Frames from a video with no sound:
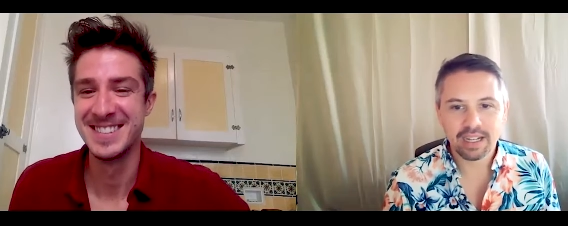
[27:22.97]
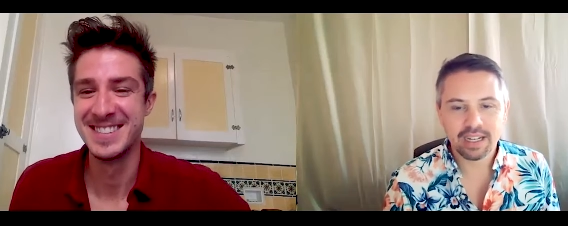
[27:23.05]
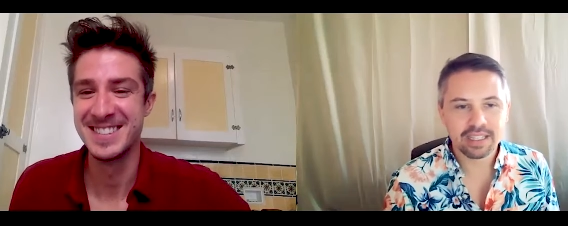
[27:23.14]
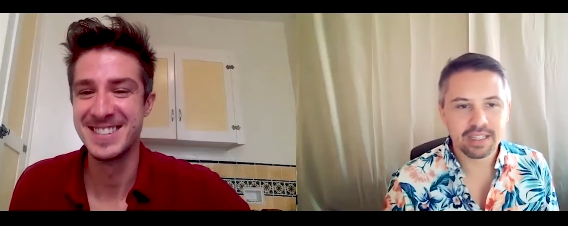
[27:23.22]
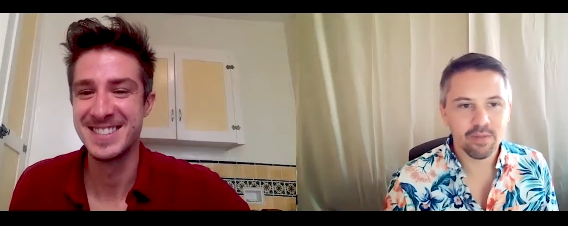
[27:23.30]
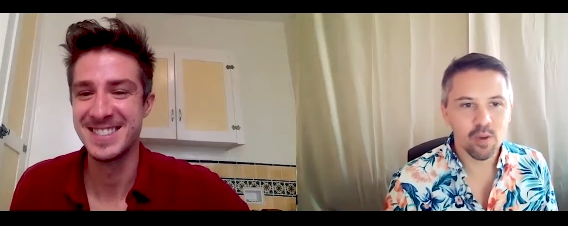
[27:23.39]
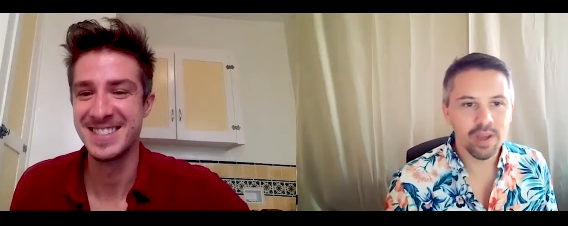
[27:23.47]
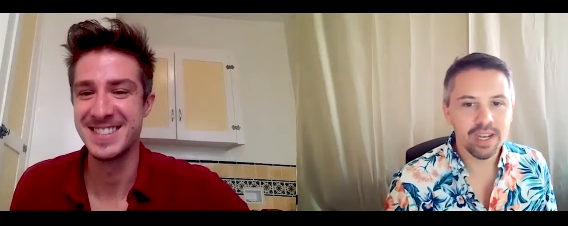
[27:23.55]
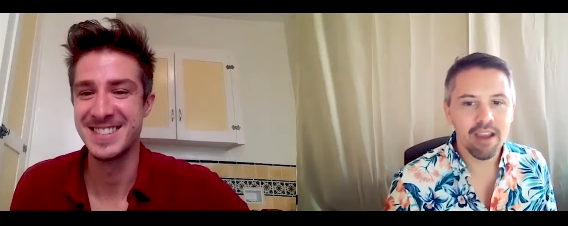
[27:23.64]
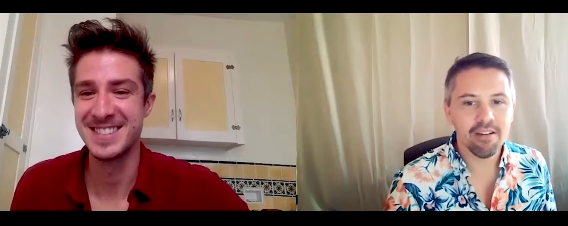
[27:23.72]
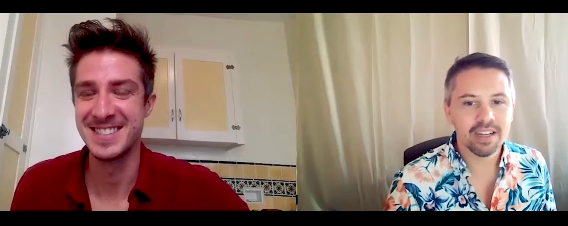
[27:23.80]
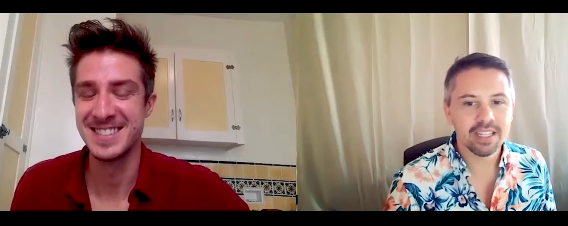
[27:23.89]
Speaker 1: is if you
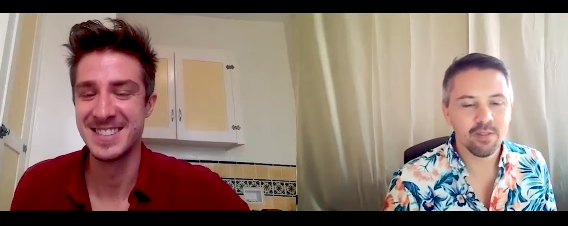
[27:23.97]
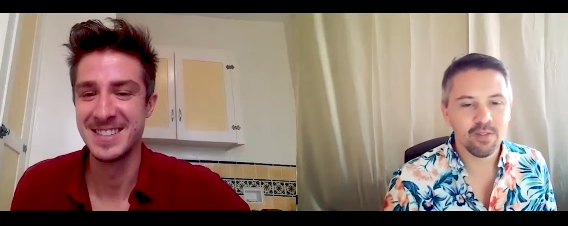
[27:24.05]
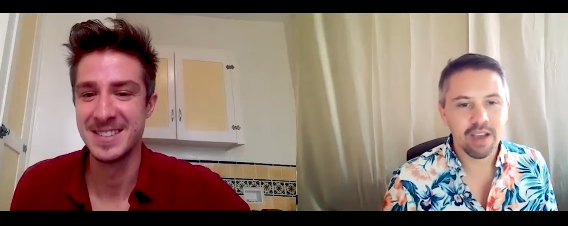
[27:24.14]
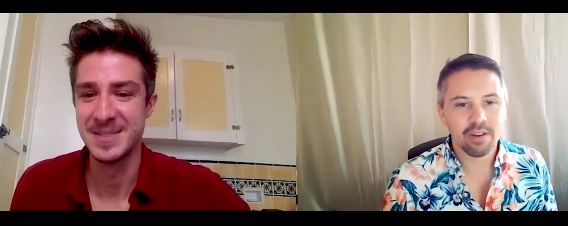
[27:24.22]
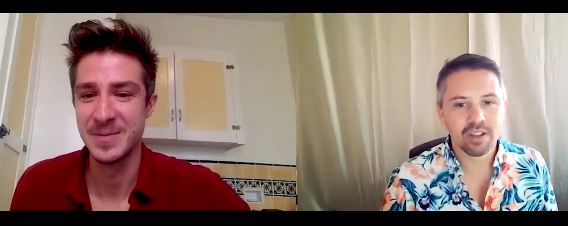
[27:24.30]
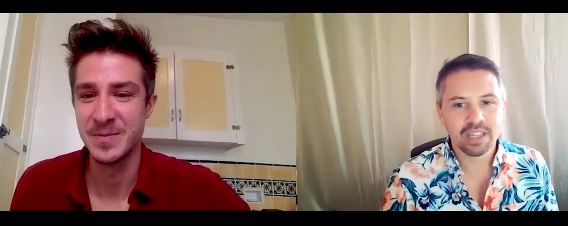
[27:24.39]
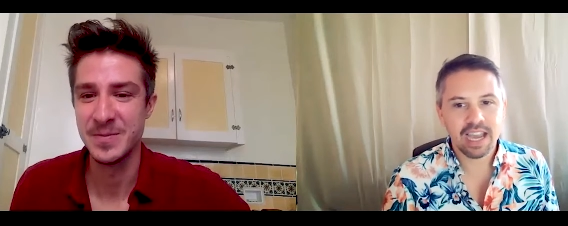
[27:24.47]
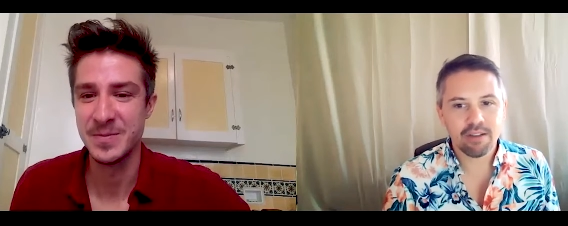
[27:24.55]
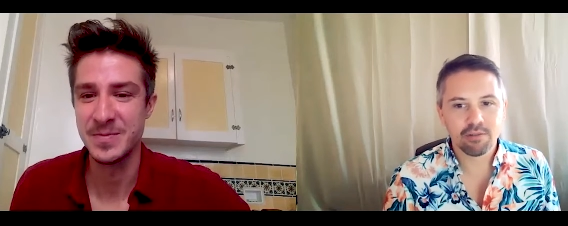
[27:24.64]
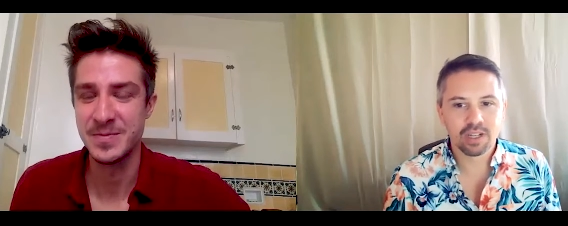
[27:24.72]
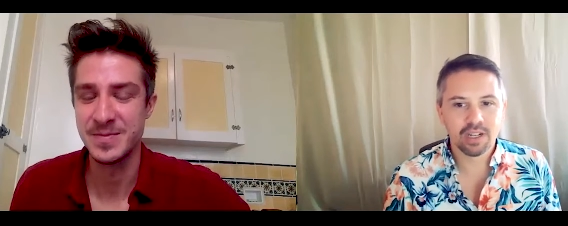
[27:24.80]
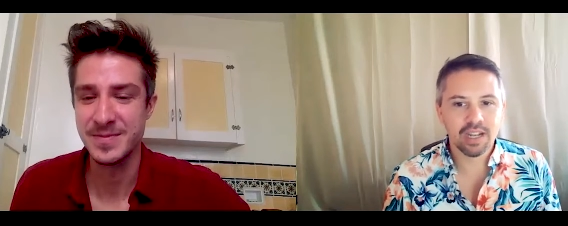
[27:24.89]
inherited $500,000
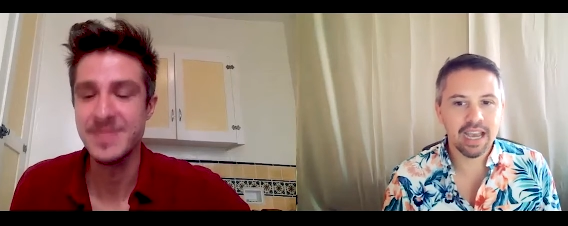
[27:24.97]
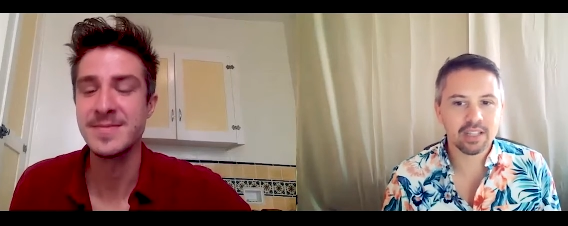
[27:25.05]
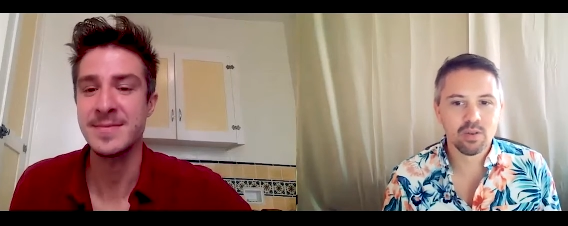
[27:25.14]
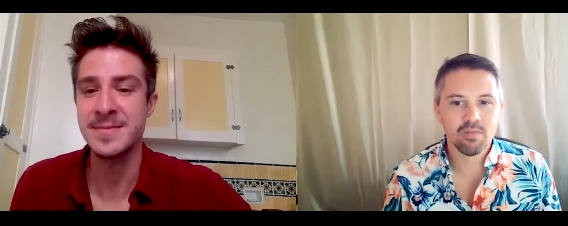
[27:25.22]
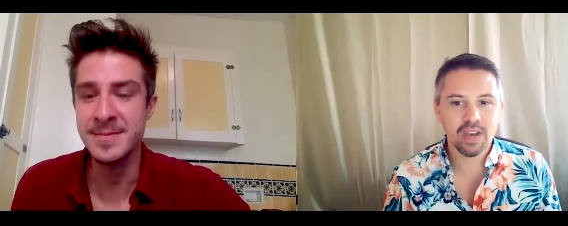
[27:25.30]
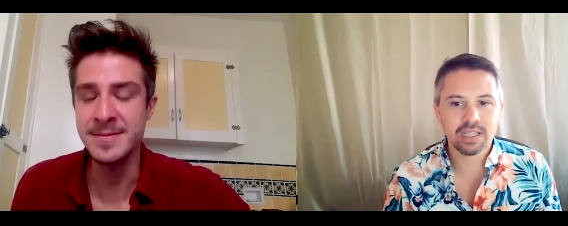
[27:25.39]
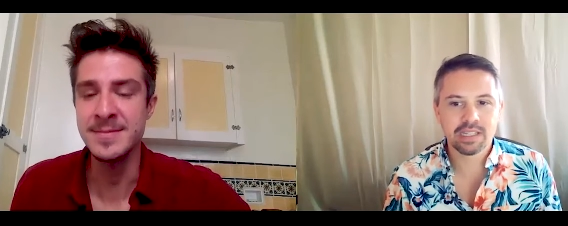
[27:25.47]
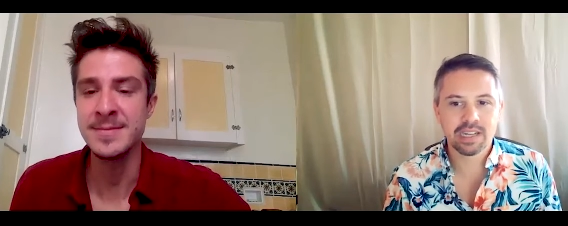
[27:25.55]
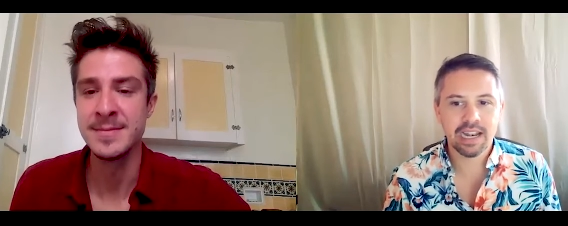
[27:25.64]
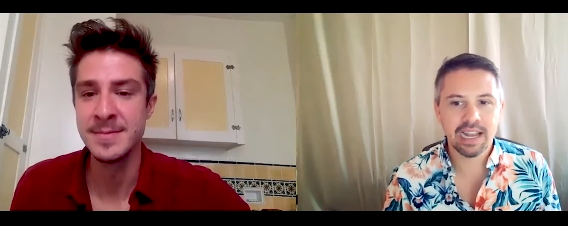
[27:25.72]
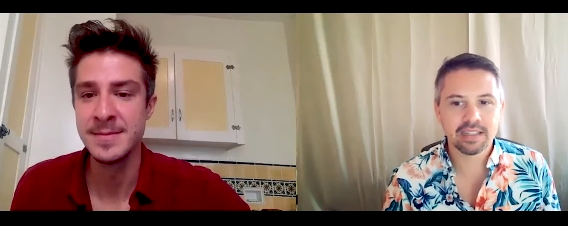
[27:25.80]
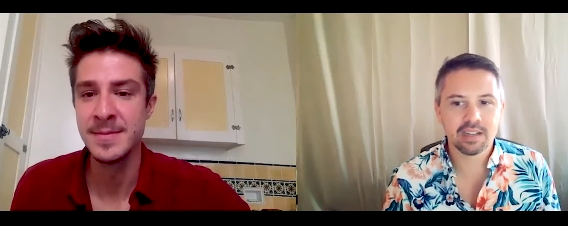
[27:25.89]
and had to invest it in
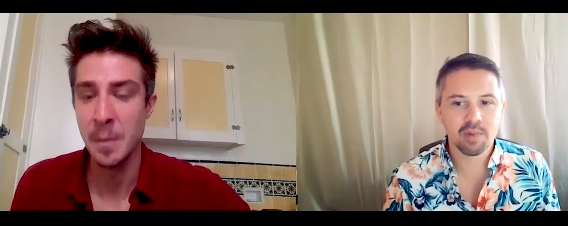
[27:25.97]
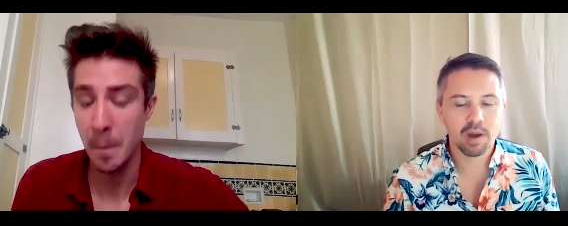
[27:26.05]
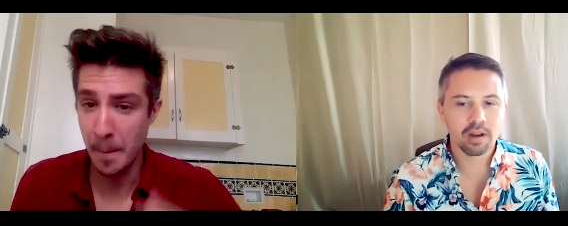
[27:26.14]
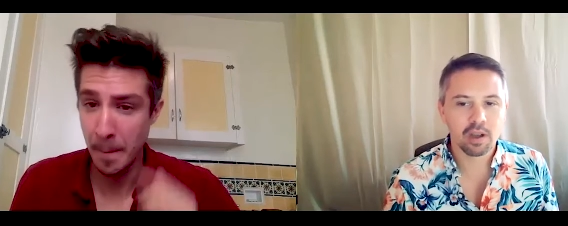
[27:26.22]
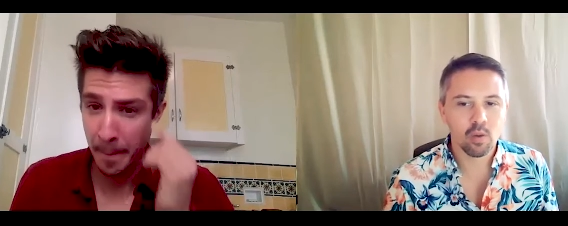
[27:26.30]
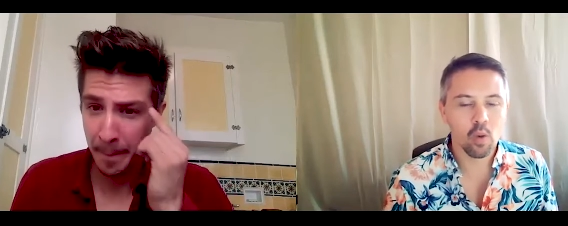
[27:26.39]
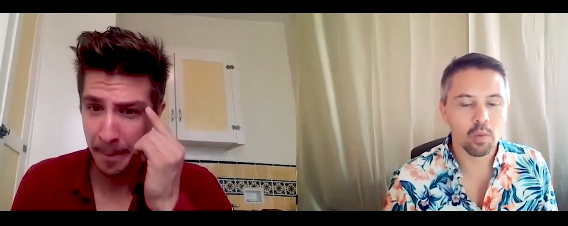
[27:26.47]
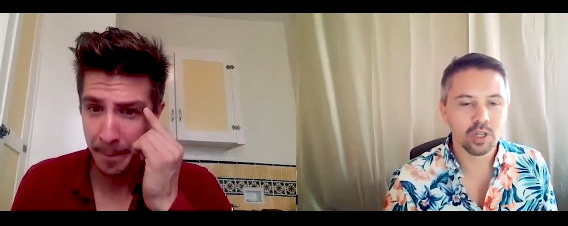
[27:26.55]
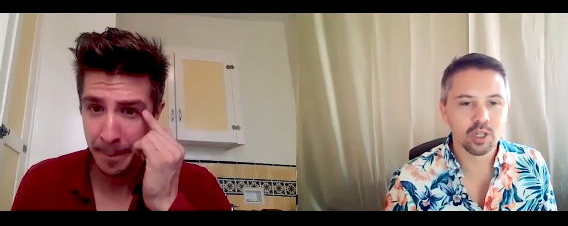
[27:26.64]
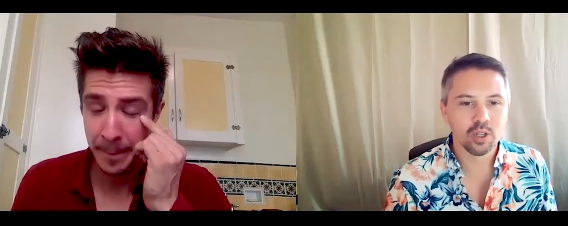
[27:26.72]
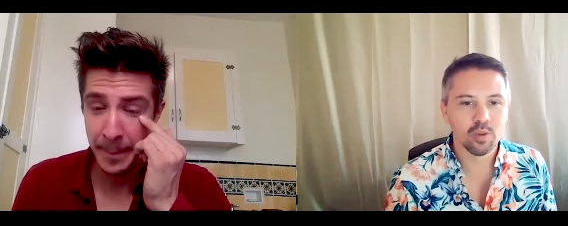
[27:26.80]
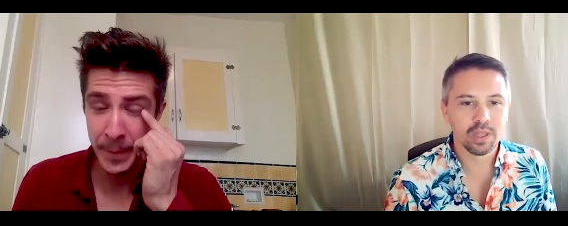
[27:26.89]
Latin America, what would you do
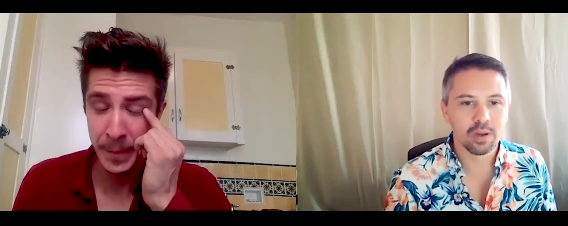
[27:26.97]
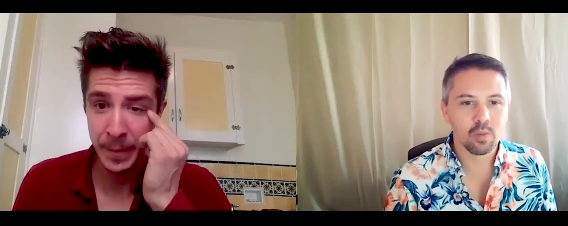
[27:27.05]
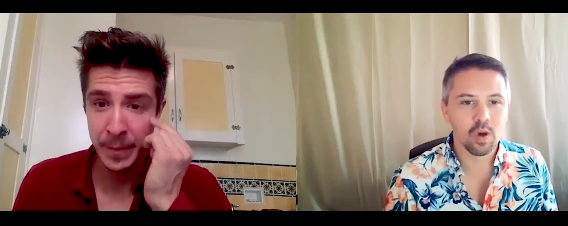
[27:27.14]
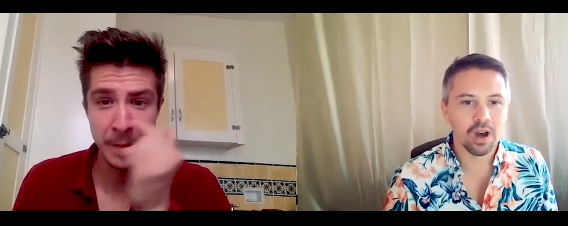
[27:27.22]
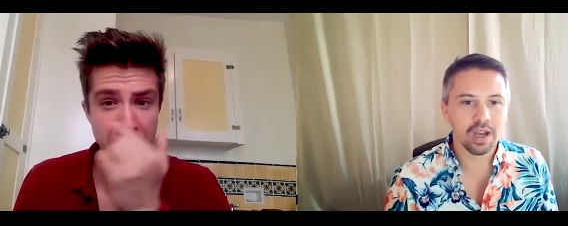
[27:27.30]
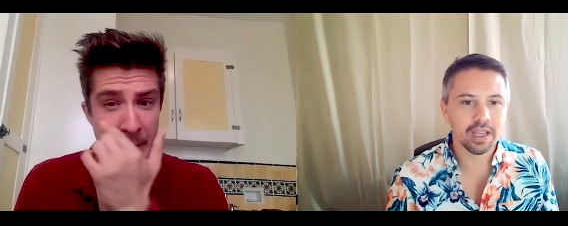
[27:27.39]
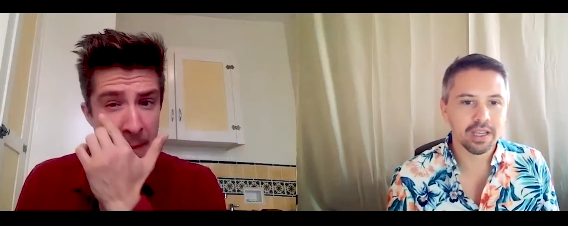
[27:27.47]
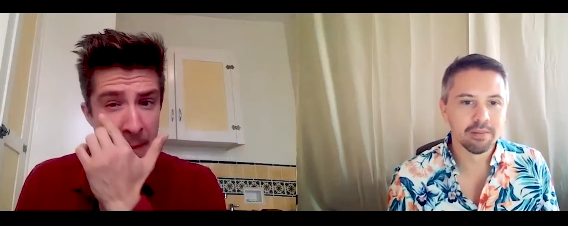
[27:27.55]
with it and why?